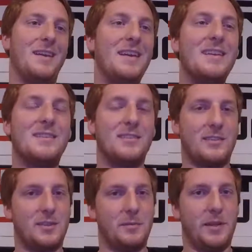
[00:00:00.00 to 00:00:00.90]
isn't
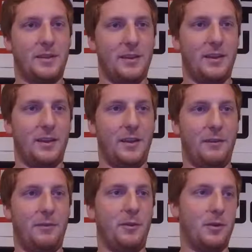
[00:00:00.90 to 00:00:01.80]
such a big thing
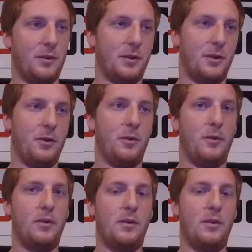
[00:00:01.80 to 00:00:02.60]
if you're going to go